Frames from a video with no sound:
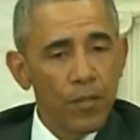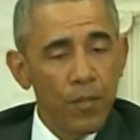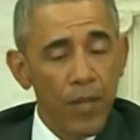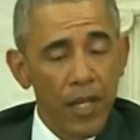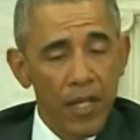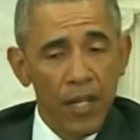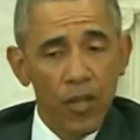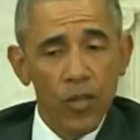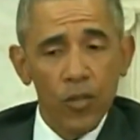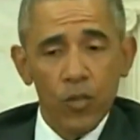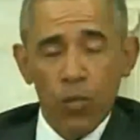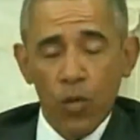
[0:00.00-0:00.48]

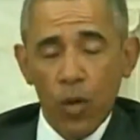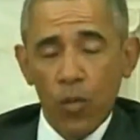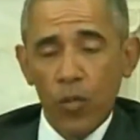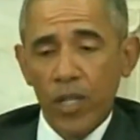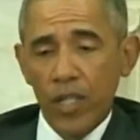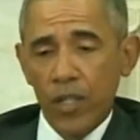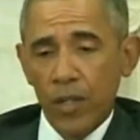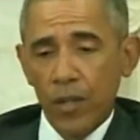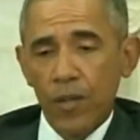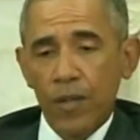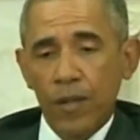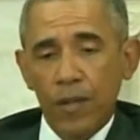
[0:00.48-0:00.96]
but here's what
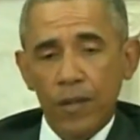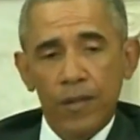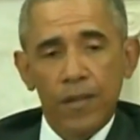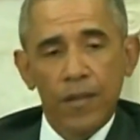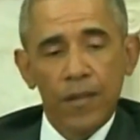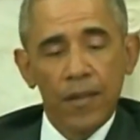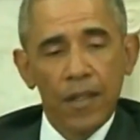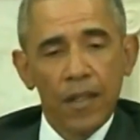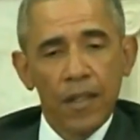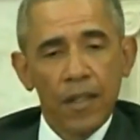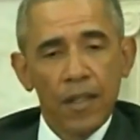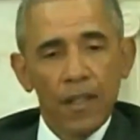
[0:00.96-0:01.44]
we do know,
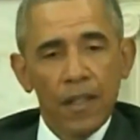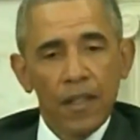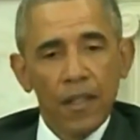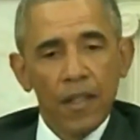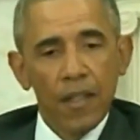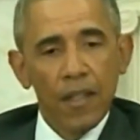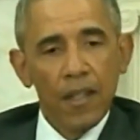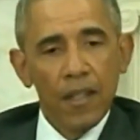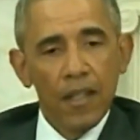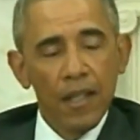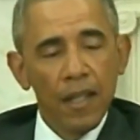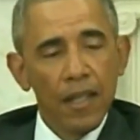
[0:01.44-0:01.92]

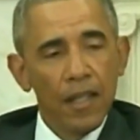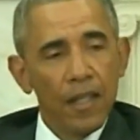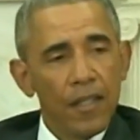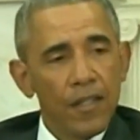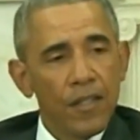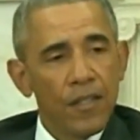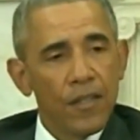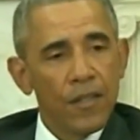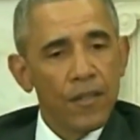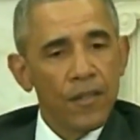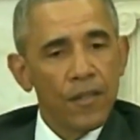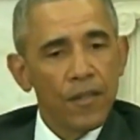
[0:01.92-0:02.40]

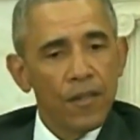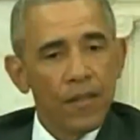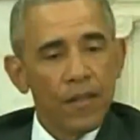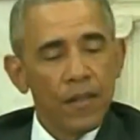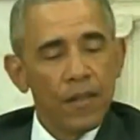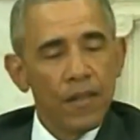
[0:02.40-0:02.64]
is